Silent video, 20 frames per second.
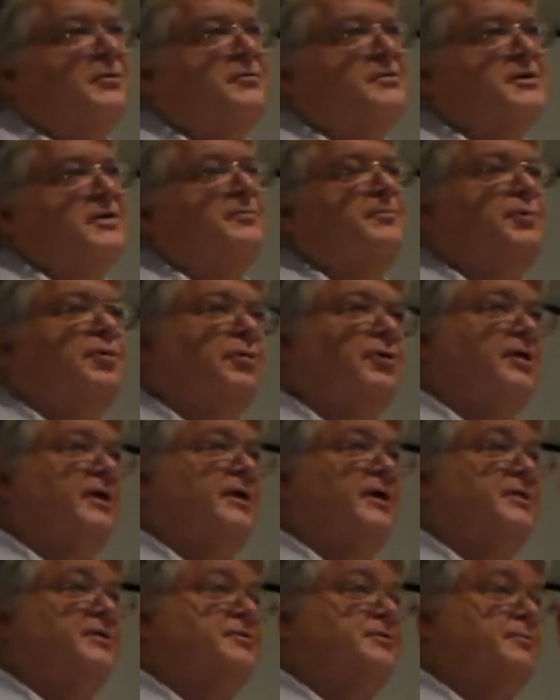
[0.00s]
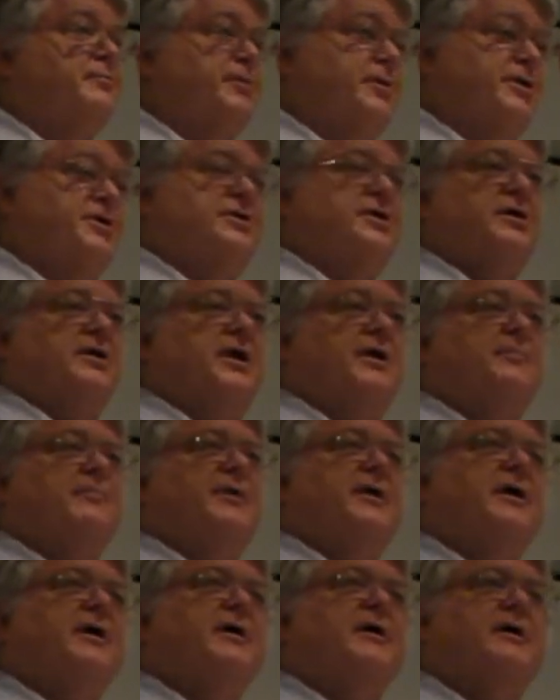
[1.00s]
It was imported into British
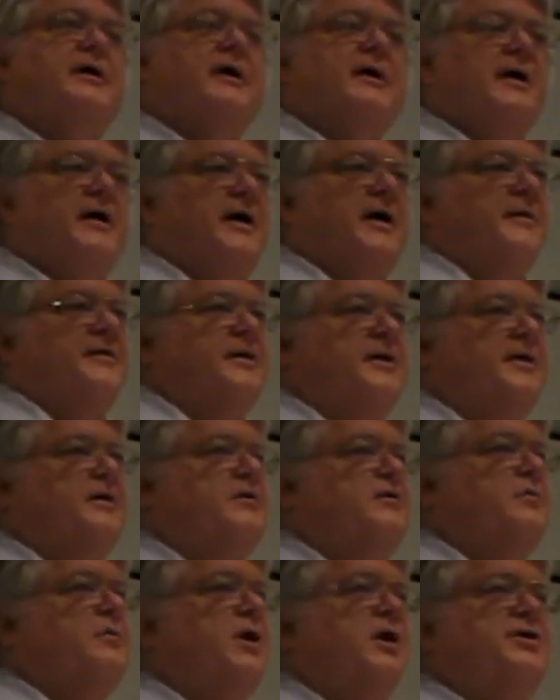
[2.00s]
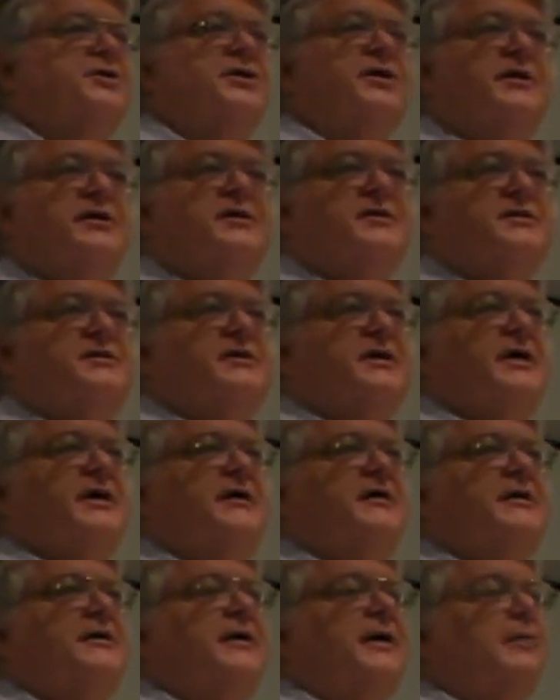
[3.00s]
Columbia and then into Washington
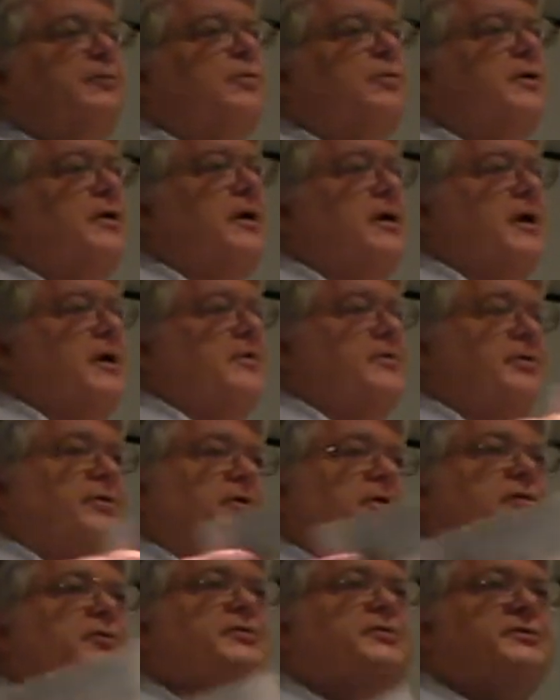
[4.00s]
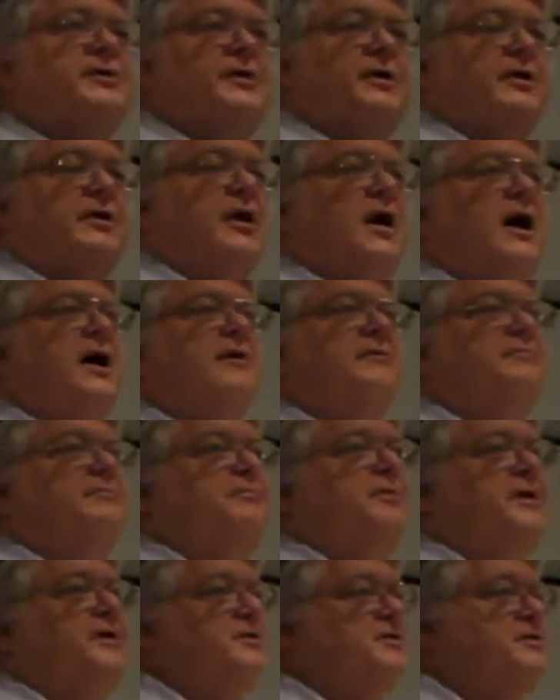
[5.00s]
State, and they're used in a lot of
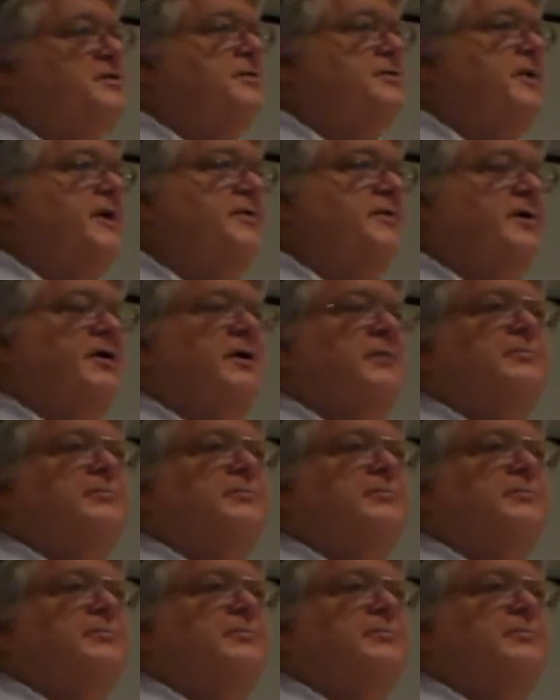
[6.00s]
places around the